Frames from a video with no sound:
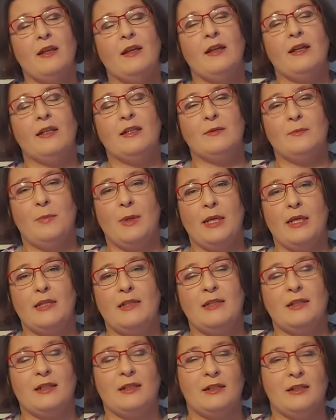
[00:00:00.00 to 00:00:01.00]
It's
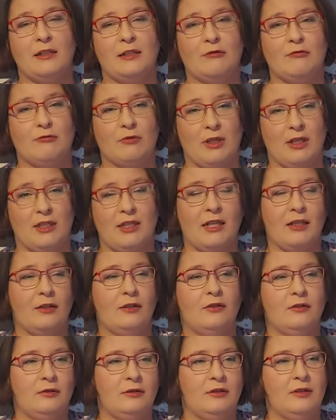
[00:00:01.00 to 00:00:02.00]
basically a
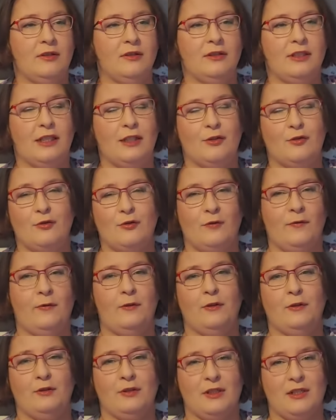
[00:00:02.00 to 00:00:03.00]
rectangle that you
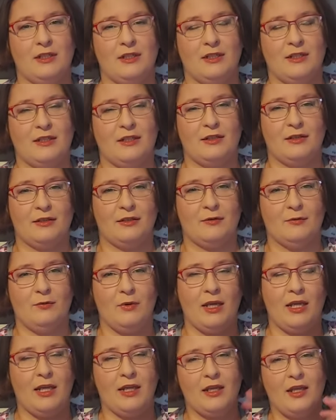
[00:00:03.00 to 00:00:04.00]
fold in a certain
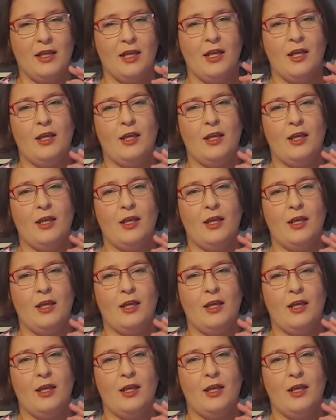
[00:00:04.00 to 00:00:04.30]
way.